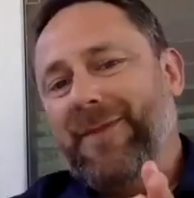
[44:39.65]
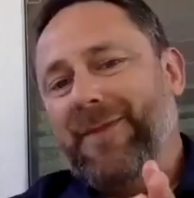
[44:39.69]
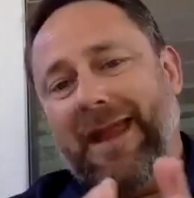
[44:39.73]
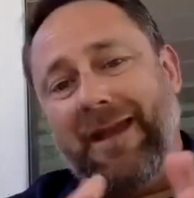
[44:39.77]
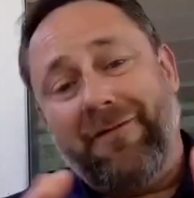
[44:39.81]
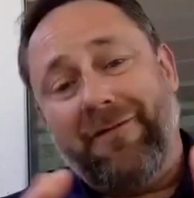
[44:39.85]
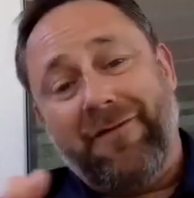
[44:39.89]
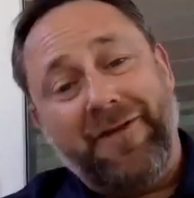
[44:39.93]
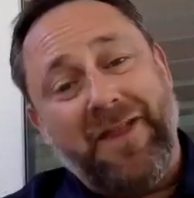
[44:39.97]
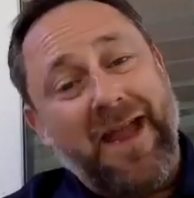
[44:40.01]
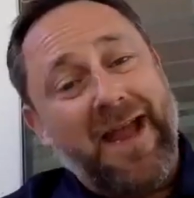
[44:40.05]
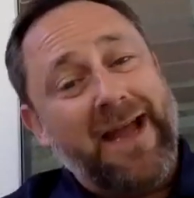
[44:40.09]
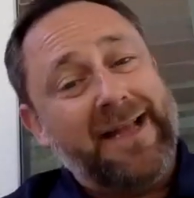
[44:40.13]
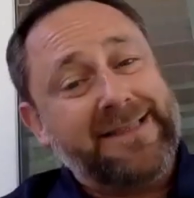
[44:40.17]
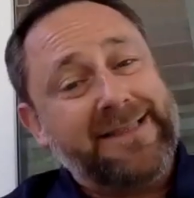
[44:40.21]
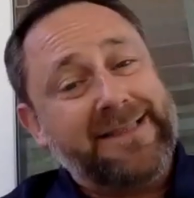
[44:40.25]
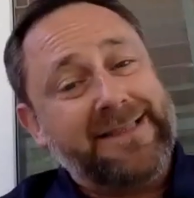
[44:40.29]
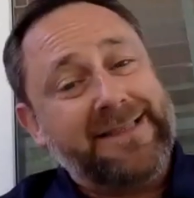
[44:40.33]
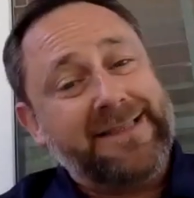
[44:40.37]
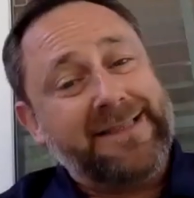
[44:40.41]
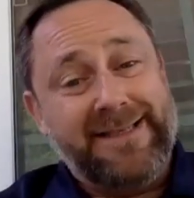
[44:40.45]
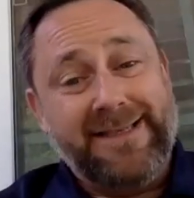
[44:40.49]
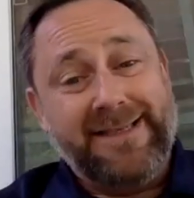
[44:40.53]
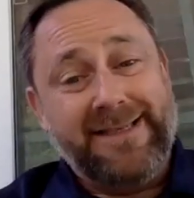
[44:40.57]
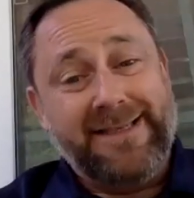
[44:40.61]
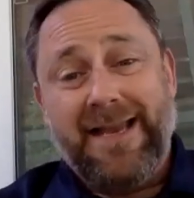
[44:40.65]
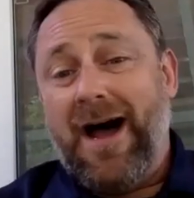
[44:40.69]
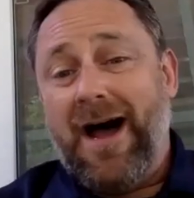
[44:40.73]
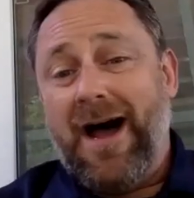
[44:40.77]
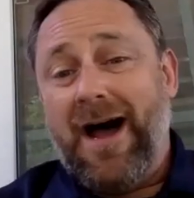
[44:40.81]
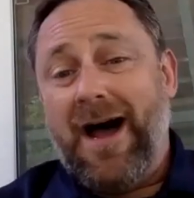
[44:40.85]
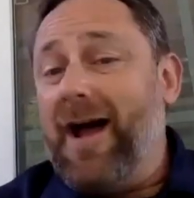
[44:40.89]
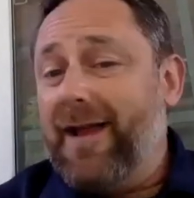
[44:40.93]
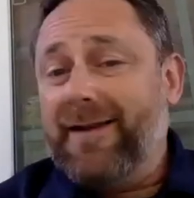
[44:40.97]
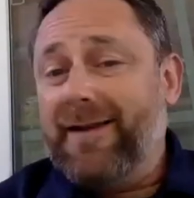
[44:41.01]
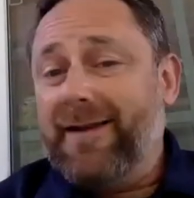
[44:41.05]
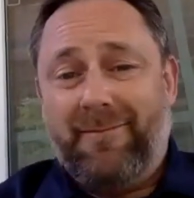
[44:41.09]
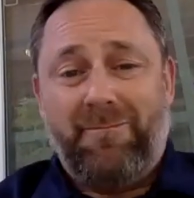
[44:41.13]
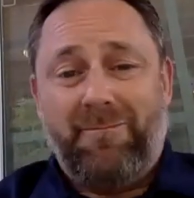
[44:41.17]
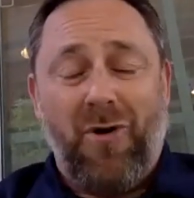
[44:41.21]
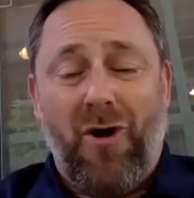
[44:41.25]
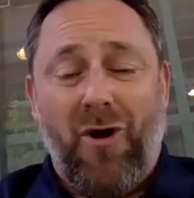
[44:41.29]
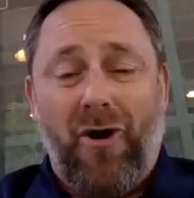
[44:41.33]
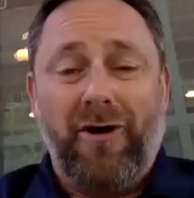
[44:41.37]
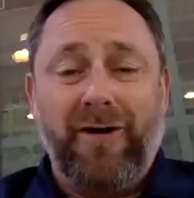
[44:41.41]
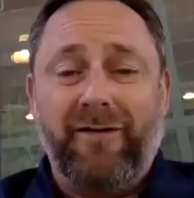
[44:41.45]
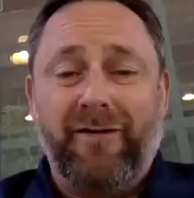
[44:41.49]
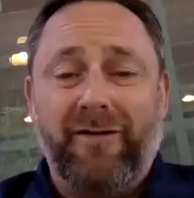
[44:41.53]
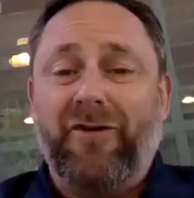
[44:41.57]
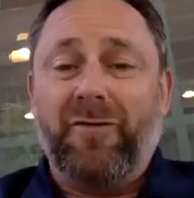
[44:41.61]
If that's not
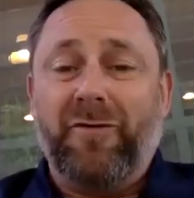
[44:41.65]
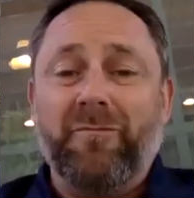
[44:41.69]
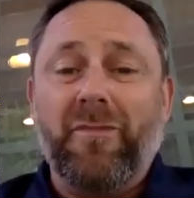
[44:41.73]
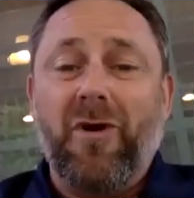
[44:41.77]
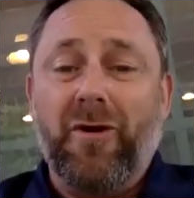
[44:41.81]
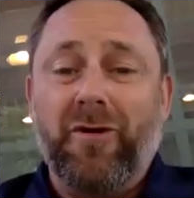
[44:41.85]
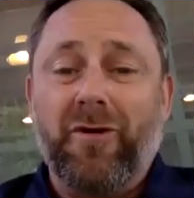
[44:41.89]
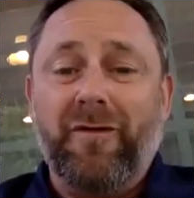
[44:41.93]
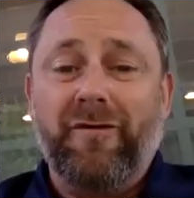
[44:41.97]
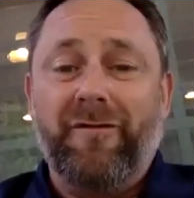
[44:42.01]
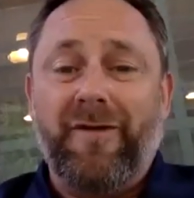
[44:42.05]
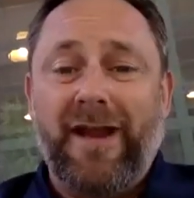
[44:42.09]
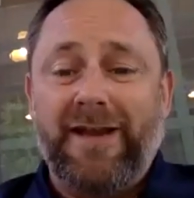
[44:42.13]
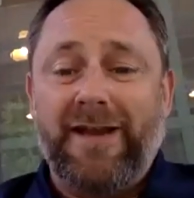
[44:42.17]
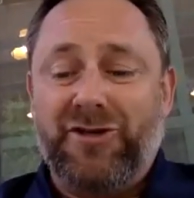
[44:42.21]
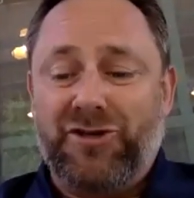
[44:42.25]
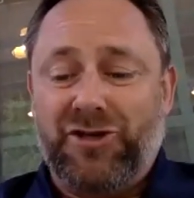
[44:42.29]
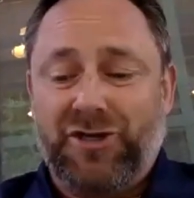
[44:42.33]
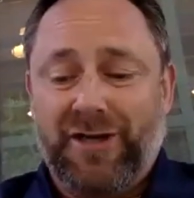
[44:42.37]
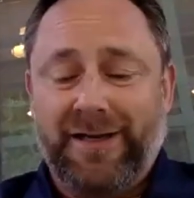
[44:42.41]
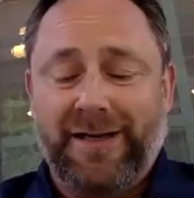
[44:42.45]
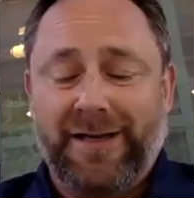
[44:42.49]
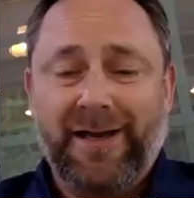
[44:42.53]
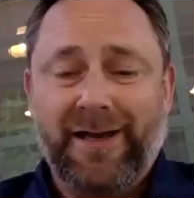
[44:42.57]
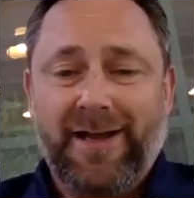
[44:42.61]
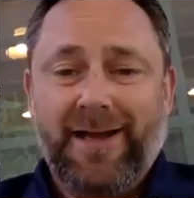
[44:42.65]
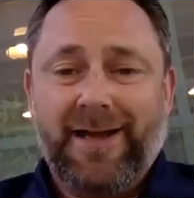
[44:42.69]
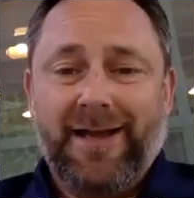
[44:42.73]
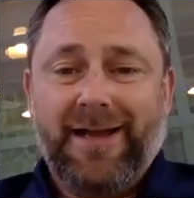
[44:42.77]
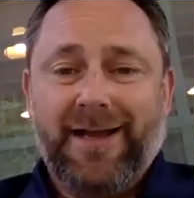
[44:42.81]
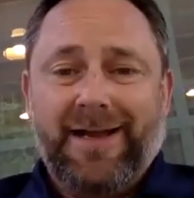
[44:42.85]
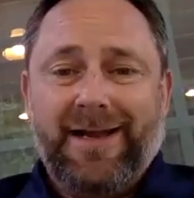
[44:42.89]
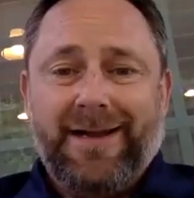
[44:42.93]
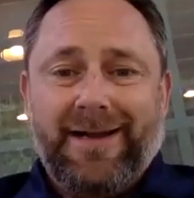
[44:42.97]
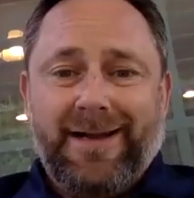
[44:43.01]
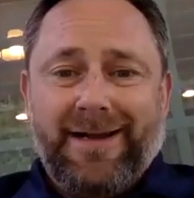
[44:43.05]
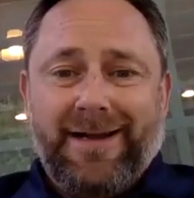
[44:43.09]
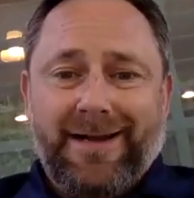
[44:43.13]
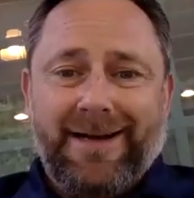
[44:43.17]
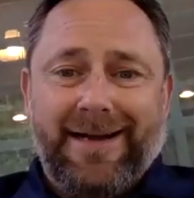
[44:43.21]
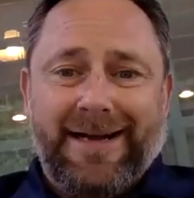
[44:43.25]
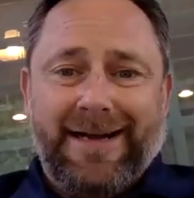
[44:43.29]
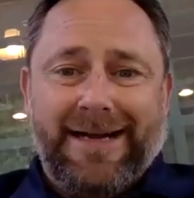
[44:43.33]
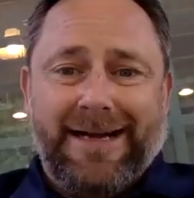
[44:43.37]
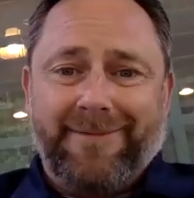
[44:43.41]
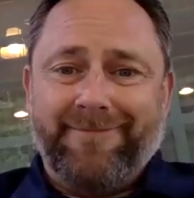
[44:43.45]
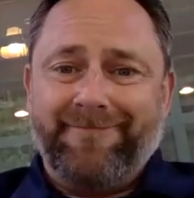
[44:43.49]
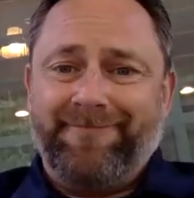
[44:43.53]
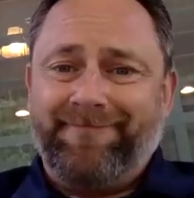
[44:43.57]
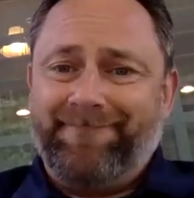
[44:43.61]
part of your motivation,
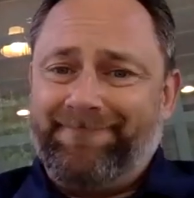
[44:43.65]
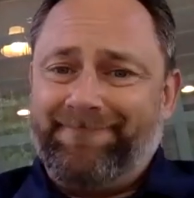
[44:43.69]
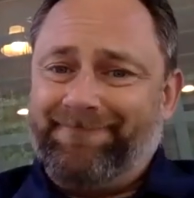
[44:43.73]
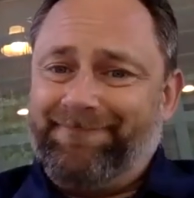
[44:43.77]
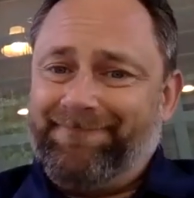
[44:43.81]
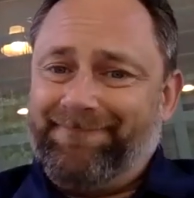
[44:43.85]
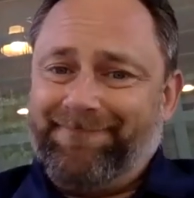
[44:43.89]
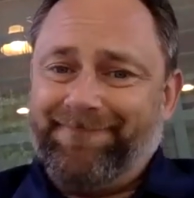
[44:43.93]
um,